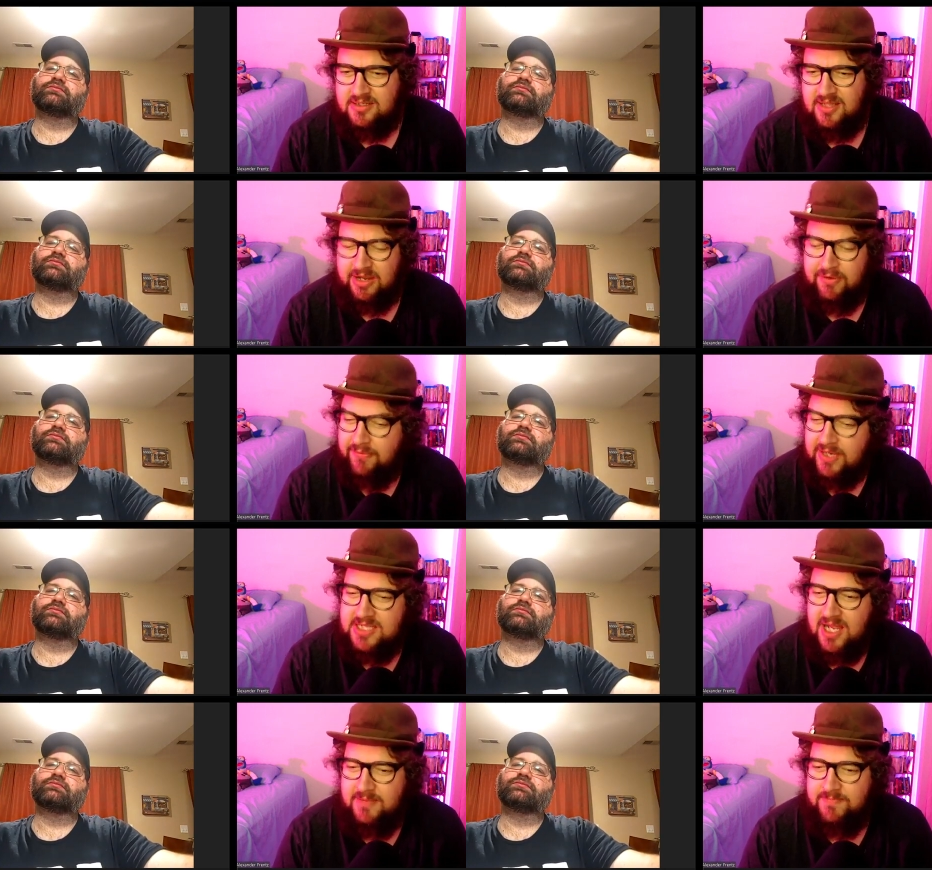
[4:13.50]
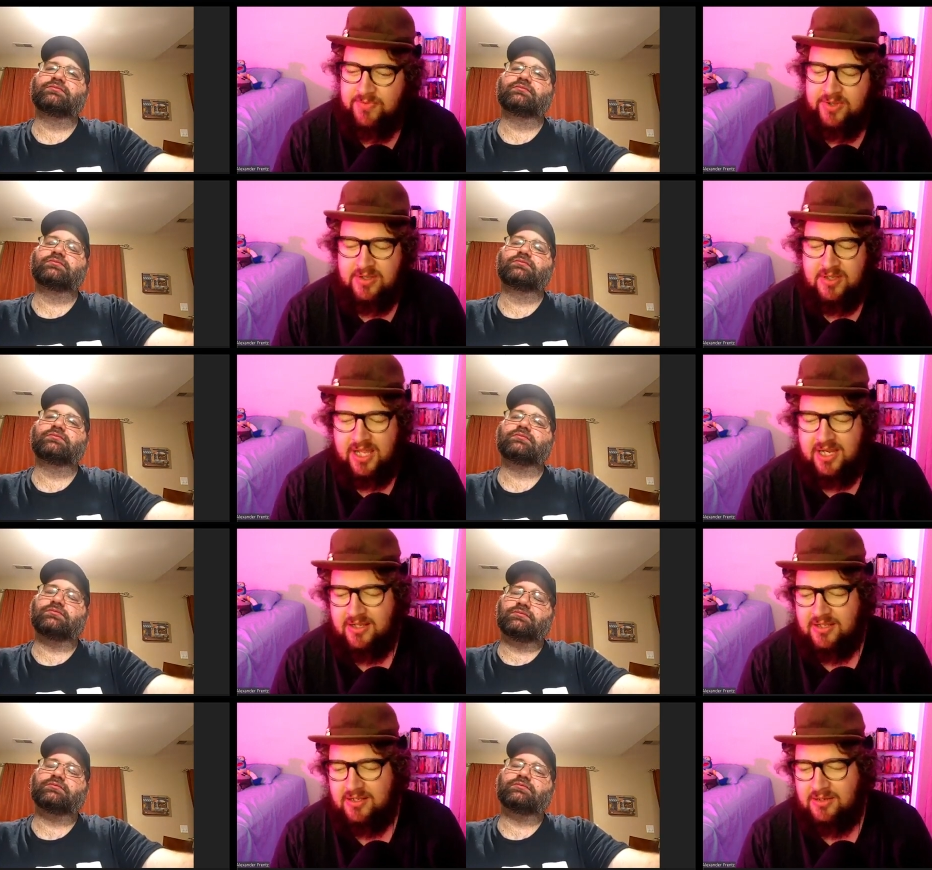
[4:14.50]
Speaker 1: like your free time, like
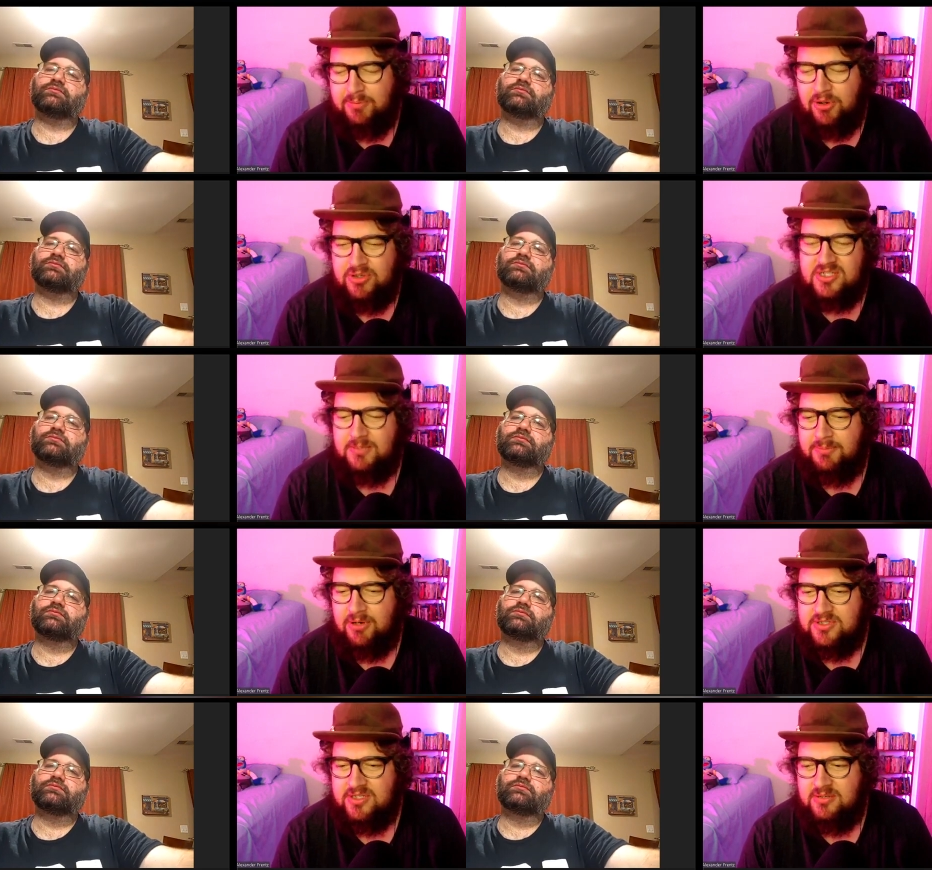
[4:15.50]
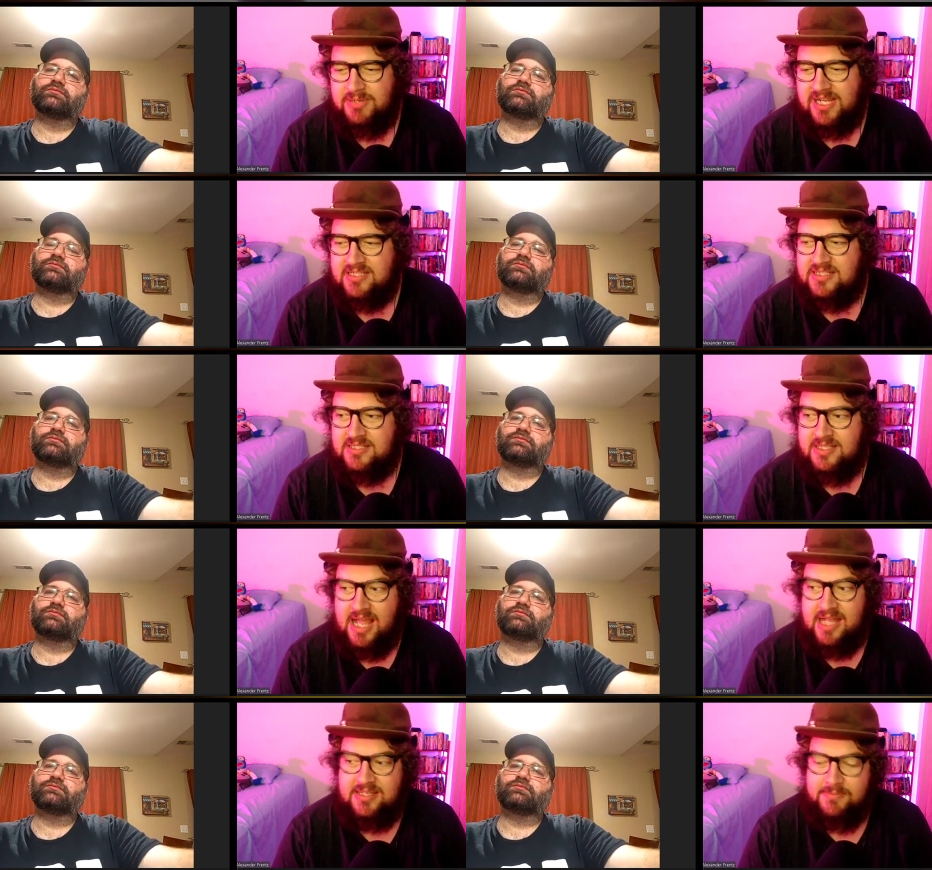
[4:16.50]
mm-hmm. person to person. Because
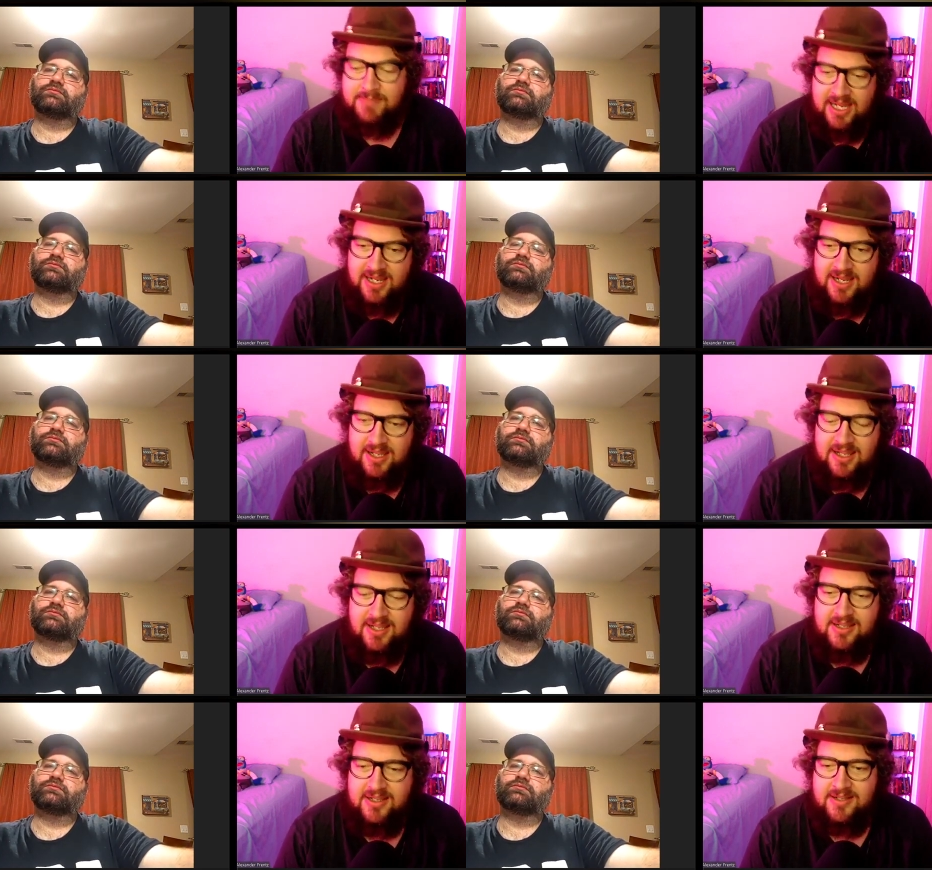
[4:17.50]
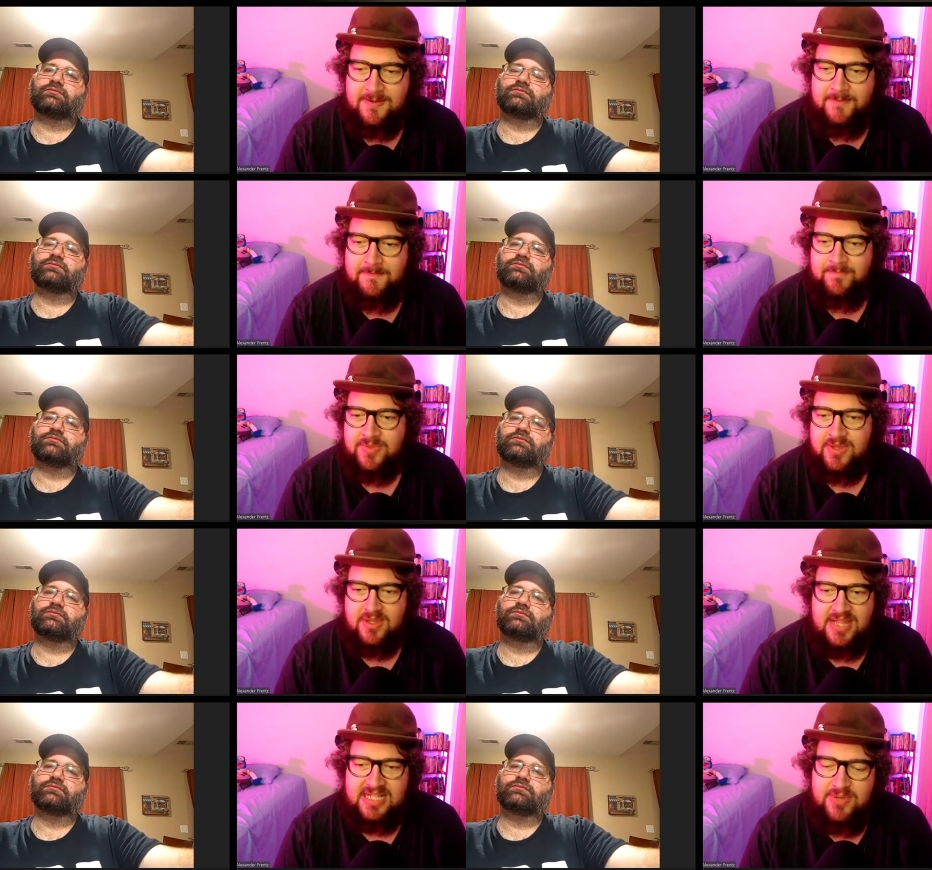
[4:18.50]
to me,
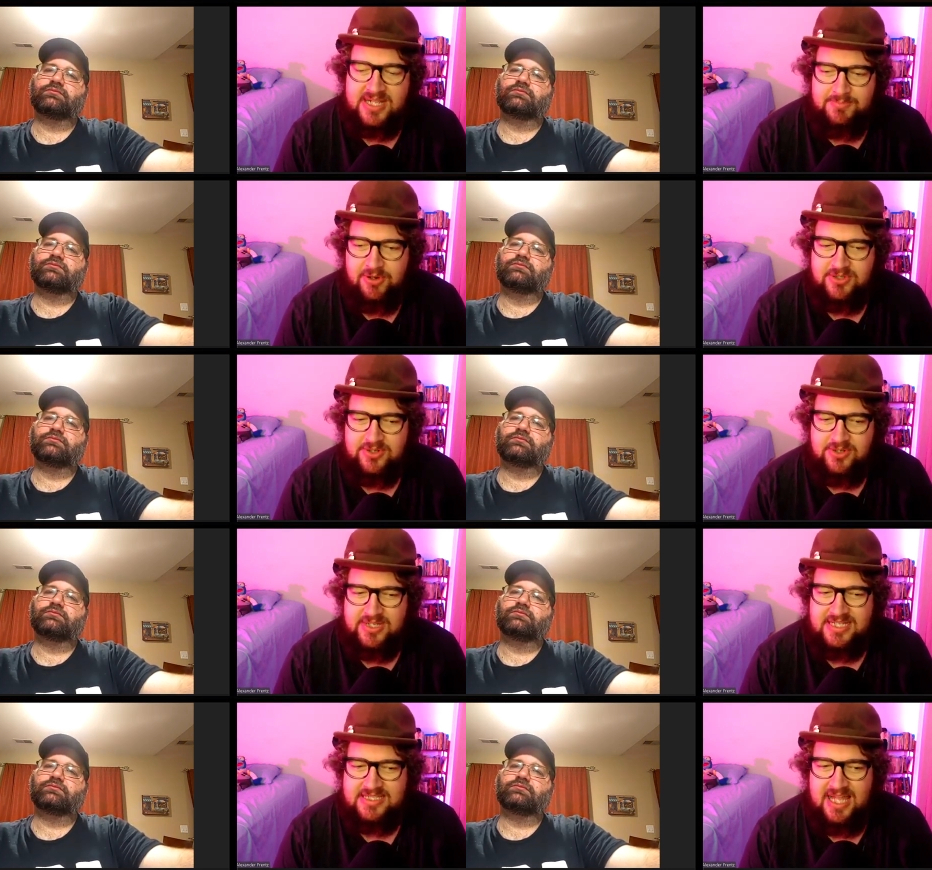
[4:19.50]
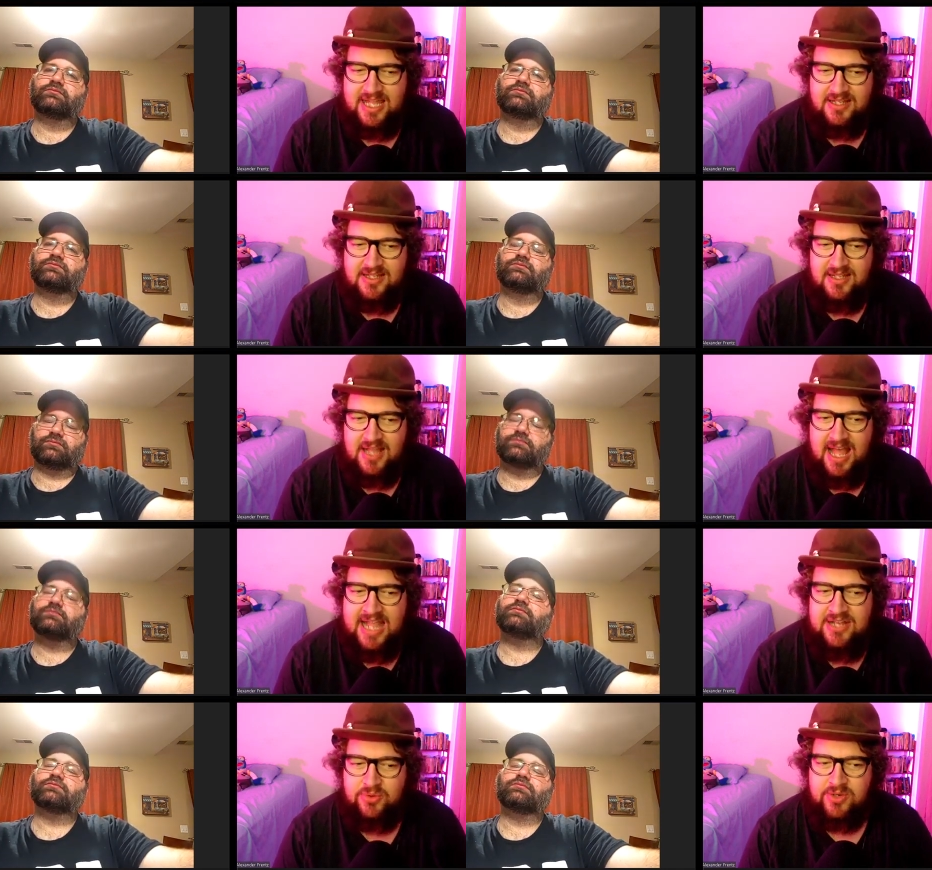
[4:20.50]
that's why it's personal. Is that mm-hmm. I
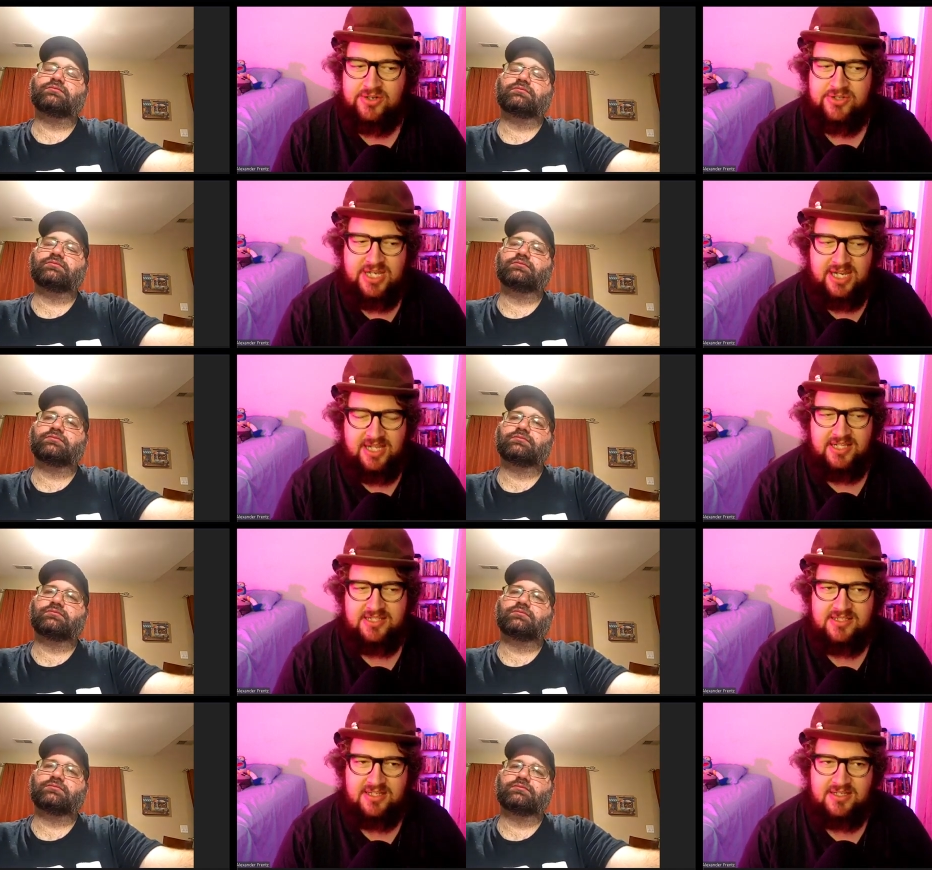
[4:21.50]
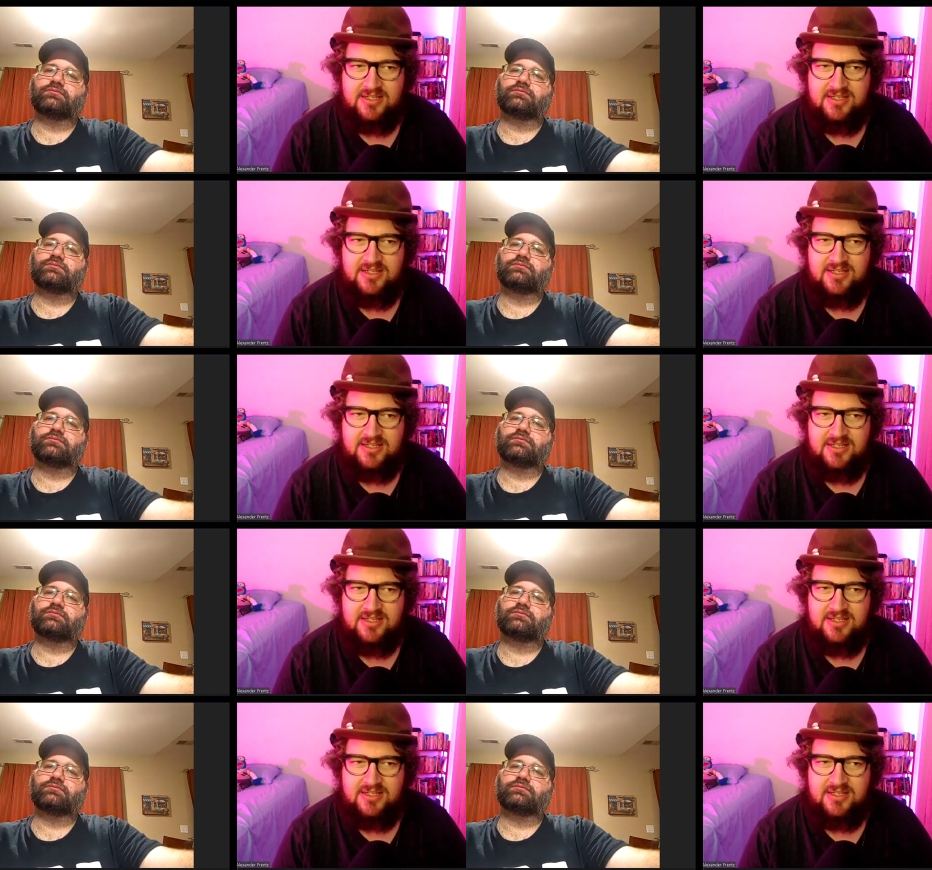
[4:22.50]
don't understand. This is the